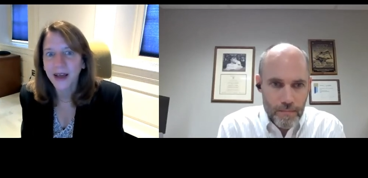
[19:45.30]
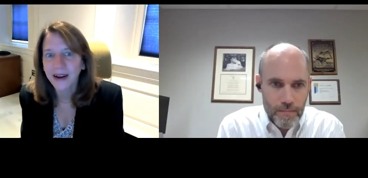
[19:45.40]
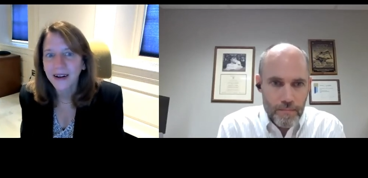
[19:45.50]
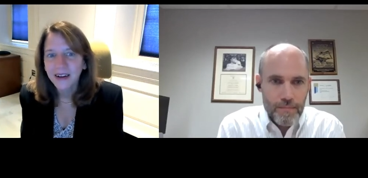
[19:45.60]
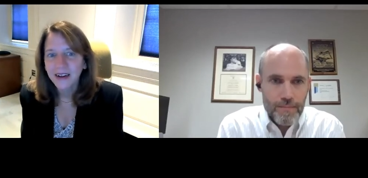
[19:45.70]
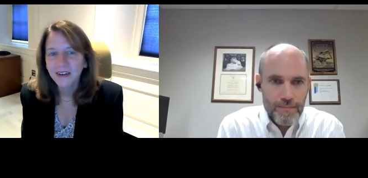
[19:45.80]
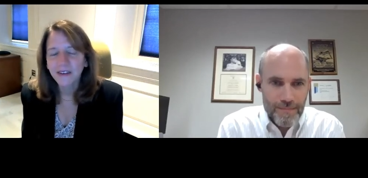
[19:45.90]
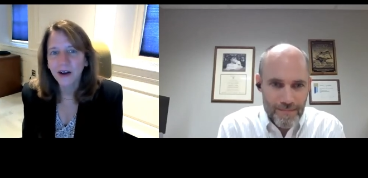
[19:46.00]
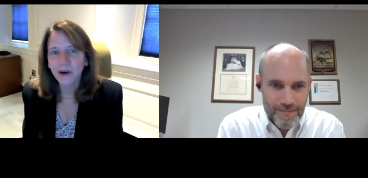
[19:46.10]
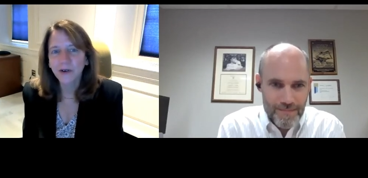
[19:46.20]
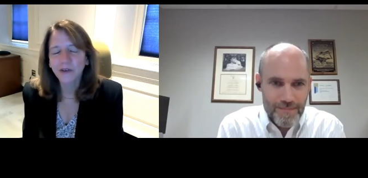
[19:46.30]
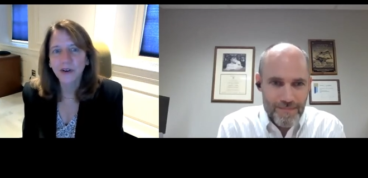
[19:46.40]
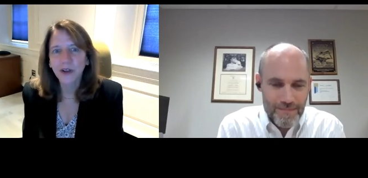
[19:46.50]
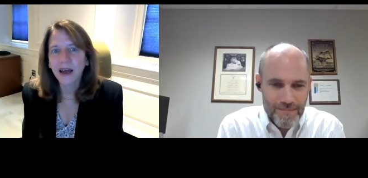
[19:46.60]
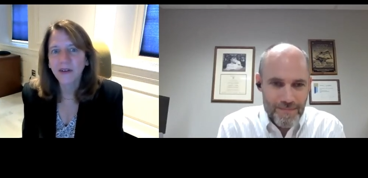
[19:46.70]
Speaker 1: that so so
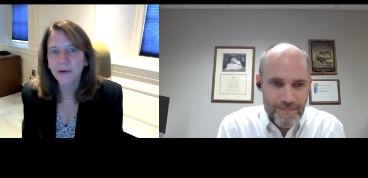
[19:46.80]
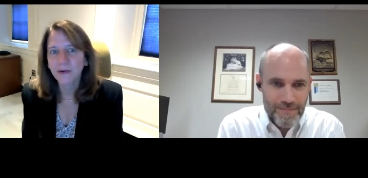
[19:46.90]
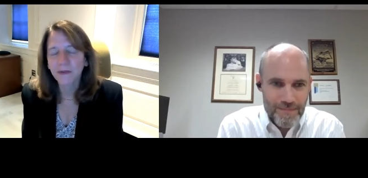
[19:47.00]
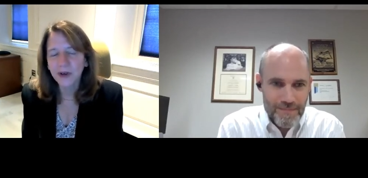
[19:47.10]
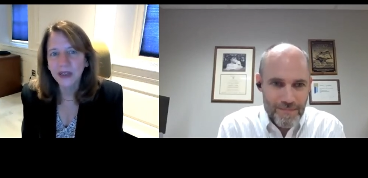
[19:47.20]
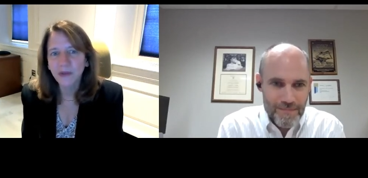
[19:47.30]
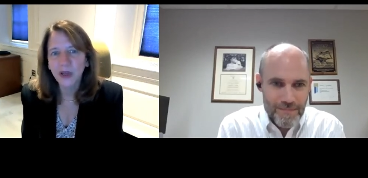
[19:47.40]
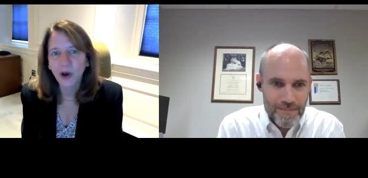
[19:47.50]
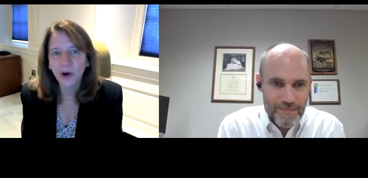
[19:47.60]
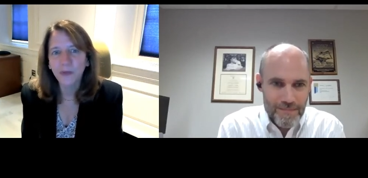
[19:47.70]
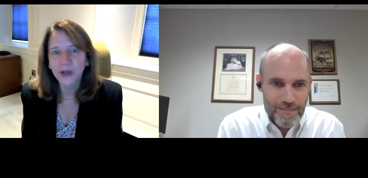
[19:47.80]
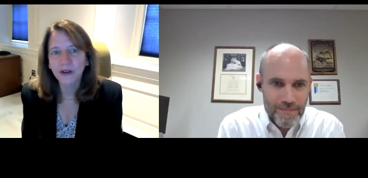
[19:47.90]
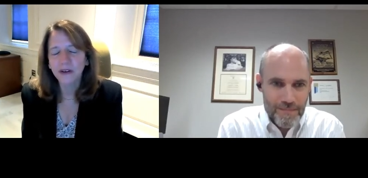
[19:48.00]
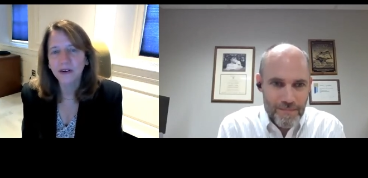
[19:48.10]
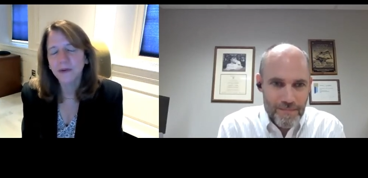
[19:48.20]
you have to really be
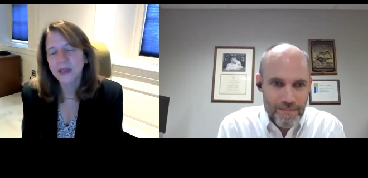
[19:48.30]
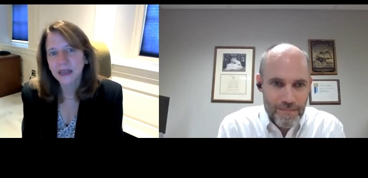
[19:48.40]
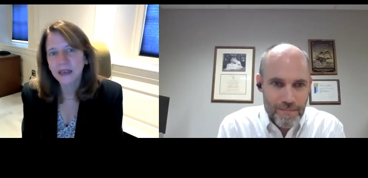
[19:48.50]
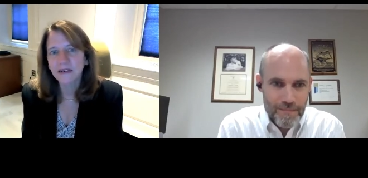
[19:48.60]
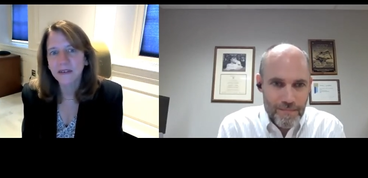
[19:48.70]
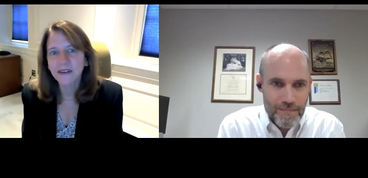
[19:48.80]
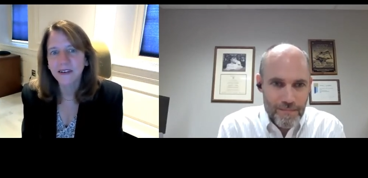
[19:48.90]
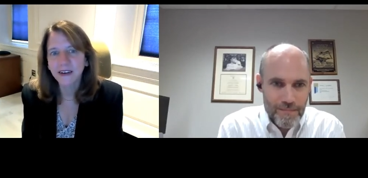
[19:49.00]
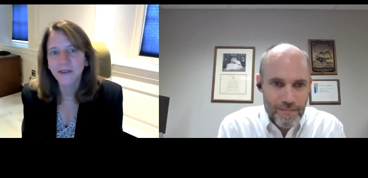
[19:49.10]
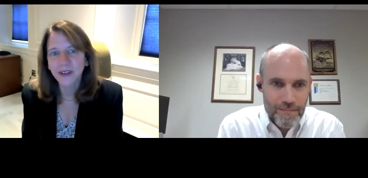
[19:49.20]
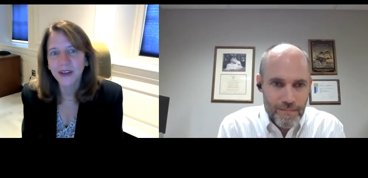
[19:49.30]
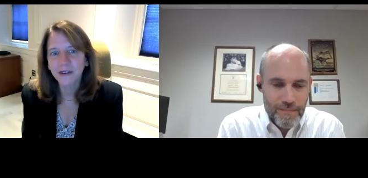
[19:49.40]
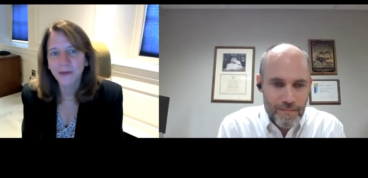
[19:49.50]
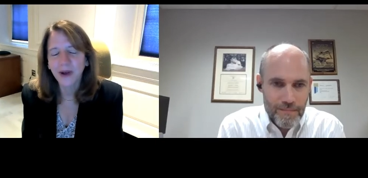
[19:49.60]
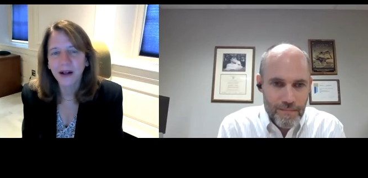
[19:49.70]
open to doing things differently
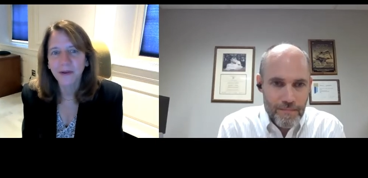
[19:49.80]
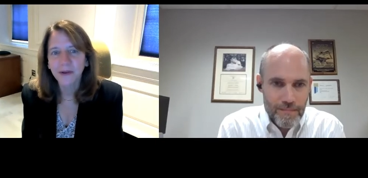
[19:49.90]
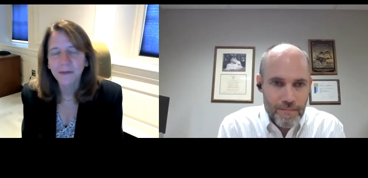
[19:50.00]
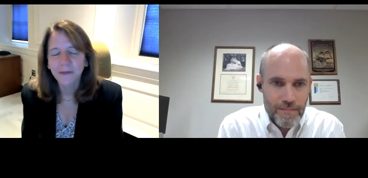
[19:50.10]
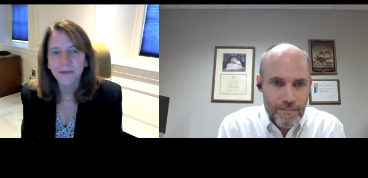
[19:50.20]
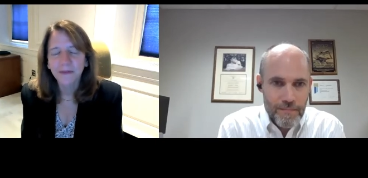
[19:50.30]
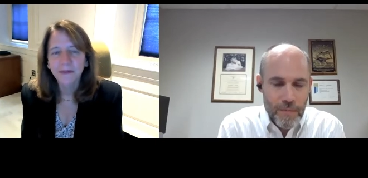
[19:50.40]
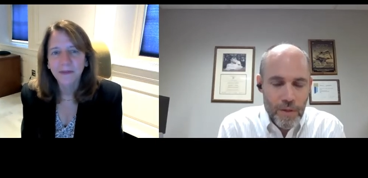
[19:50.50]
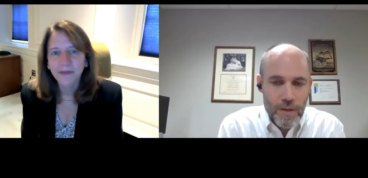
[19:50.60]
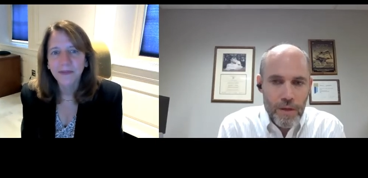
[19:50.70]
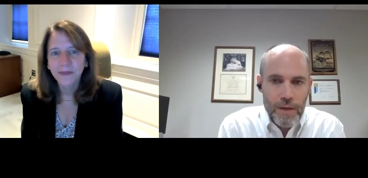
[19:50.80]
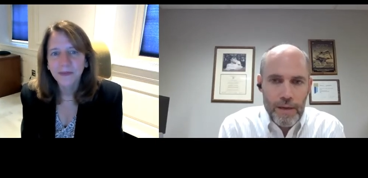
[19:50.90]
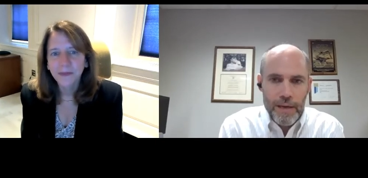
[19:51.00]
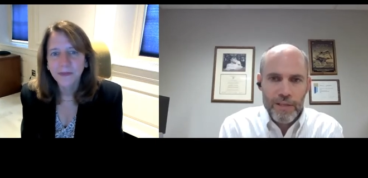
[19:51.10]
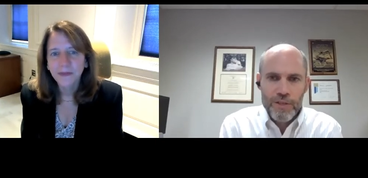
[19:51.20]
as well
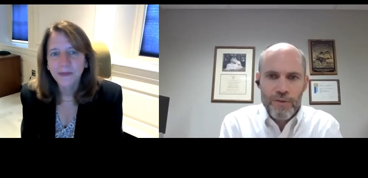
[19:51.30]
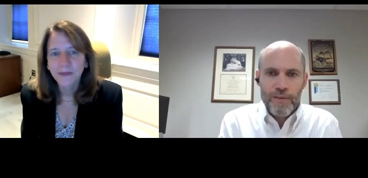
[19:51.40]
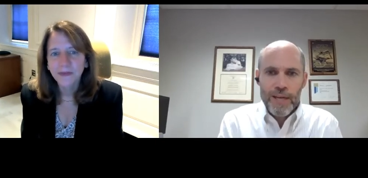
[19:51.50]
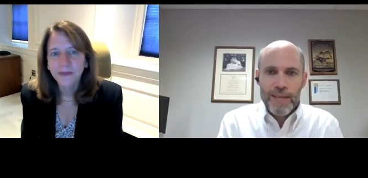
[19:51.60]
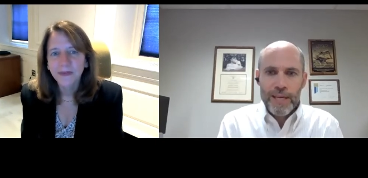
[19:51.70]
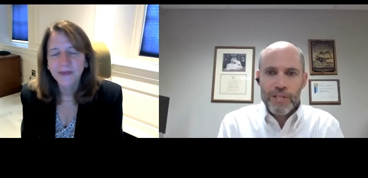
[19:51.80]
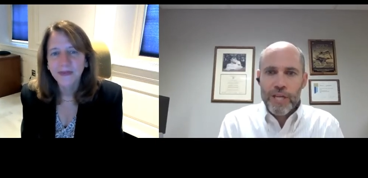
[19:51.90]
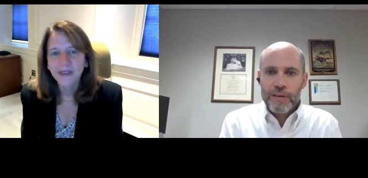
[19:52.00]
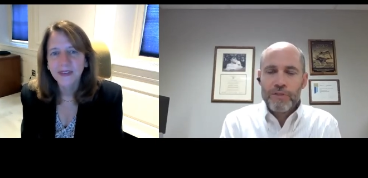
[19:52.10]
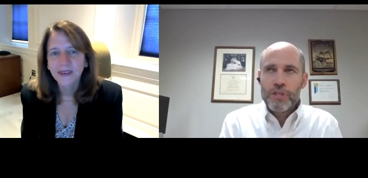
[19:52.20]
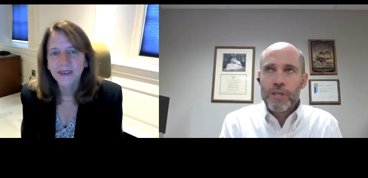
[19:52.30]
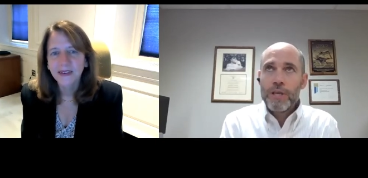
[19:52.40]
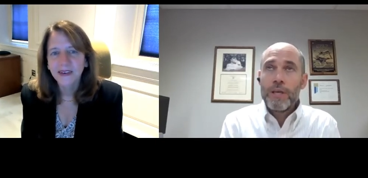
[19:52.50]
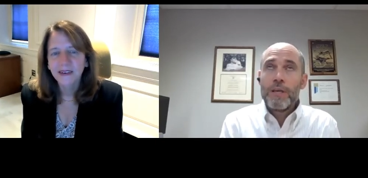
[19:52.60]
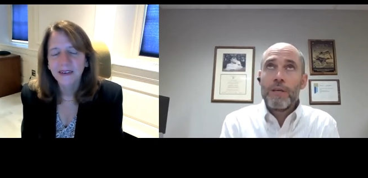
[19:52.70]
Speaker 2: and do you find that
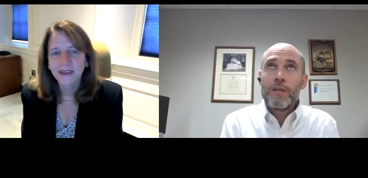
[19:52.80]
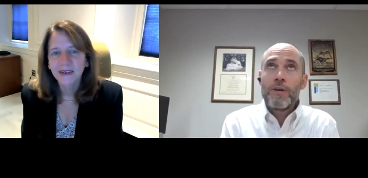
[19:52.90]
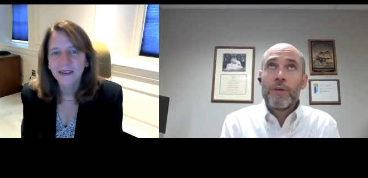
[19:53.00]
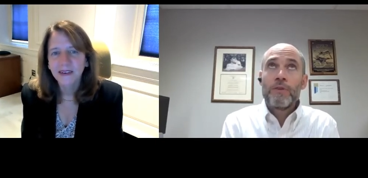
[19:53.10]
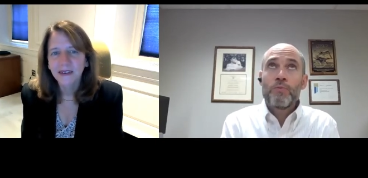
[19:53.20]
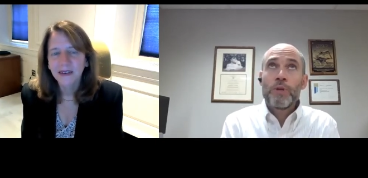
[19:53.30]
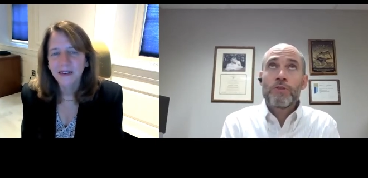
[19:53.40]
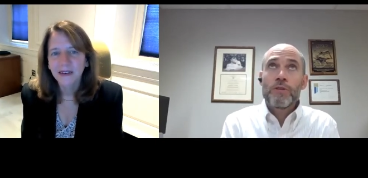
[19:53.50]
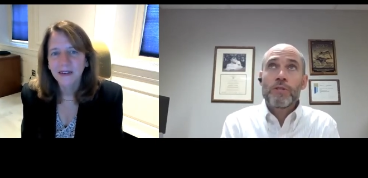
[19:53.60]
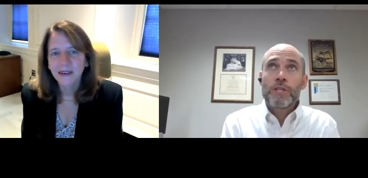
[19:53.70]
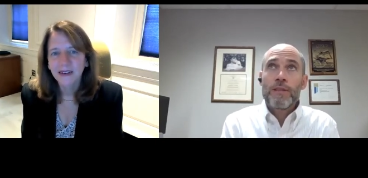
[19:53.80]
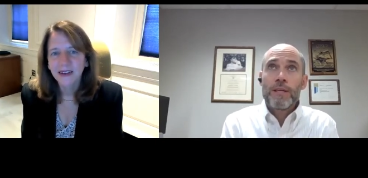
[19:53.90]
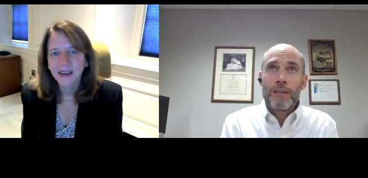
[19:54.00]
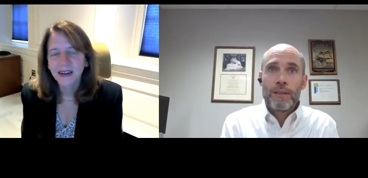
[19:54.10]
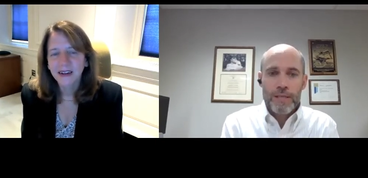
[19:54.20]
challenging you know in research i
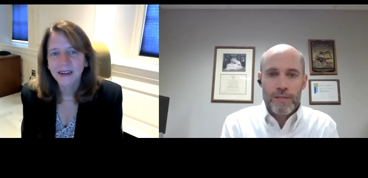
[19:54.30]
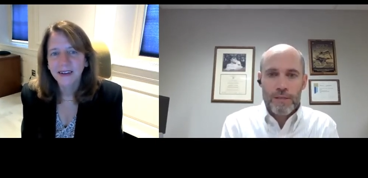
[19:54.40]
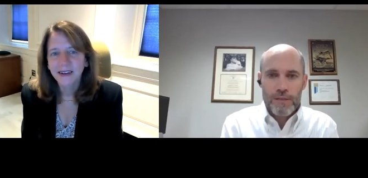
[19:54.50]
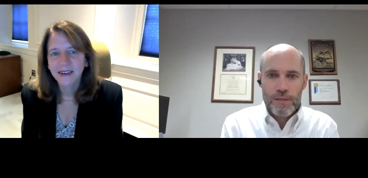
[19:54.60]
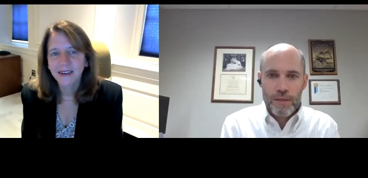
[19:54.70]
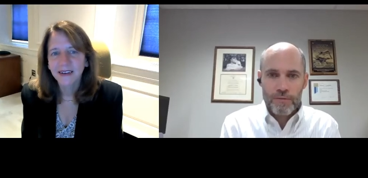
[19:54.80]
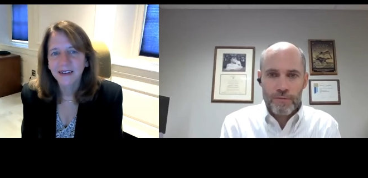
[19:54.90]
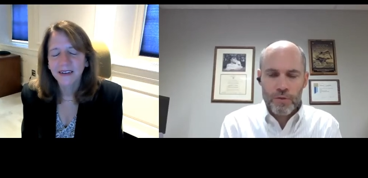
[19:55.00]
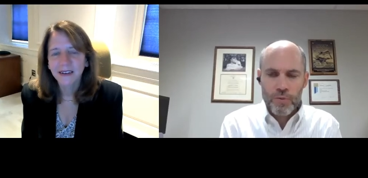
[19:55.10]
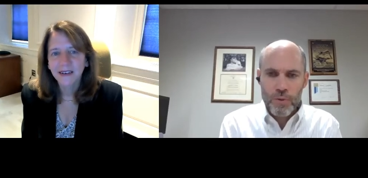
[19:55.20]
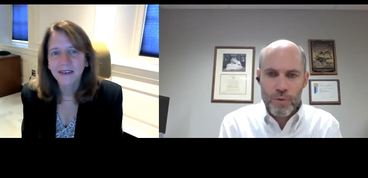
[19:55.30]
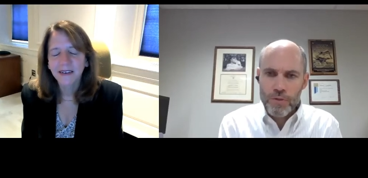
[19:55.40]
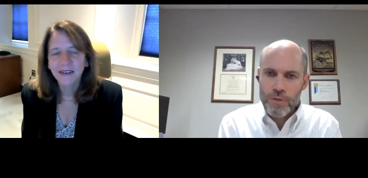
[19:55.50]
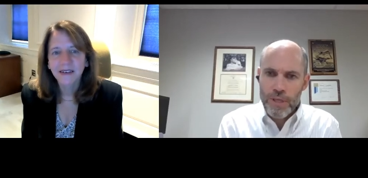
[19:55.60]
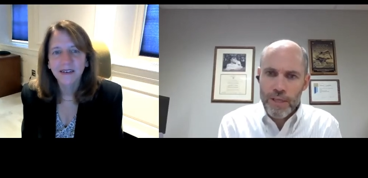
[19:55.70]
think it lends itself
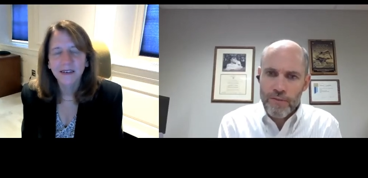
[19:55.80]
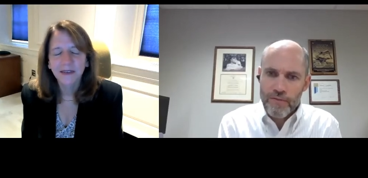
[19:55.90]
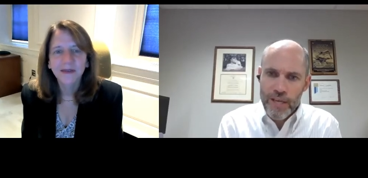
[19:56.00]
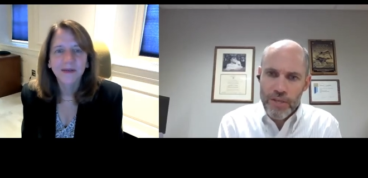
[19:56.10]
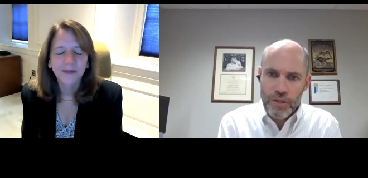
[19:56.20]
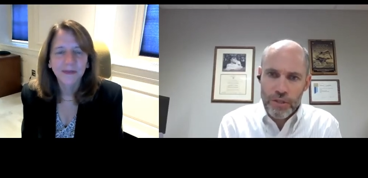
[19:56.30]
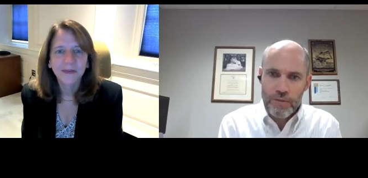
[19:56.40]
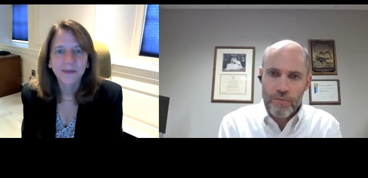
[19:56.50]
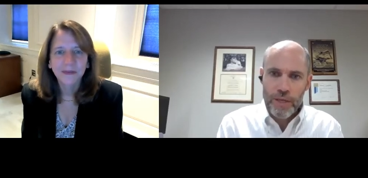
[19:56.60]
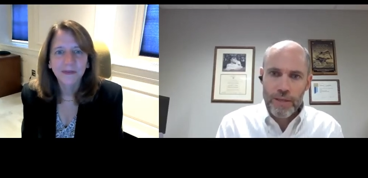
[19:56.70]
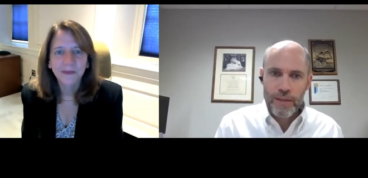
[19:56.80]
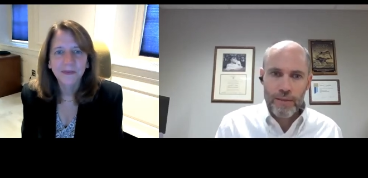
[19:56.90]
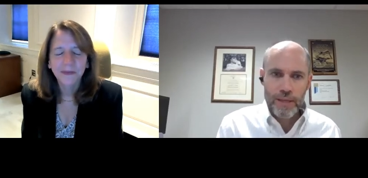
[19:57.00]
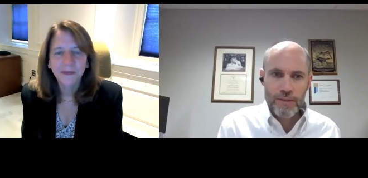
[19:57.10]
towards innovation right that